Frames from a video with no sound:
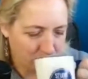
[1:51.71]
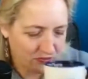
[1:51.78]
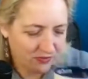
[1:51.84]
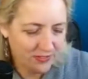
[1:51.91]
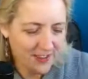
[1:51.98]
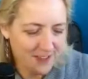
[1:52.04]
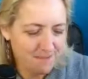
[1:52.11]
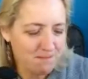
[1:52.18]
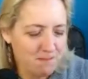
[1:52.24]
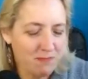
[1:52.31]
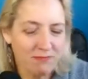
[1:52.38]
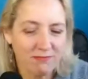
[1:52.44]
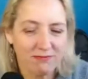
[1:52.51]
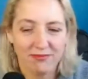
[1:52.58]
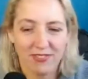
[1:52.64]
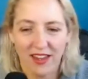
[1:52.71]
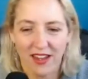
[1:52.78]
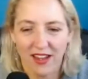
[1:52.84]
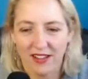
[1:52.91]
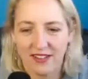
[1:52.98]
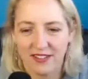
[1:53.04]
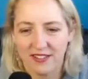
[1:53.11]
So did you get that because you
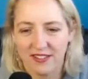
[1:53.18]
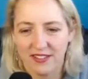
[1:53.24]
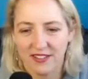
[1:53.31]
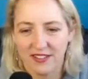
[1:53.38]
appeared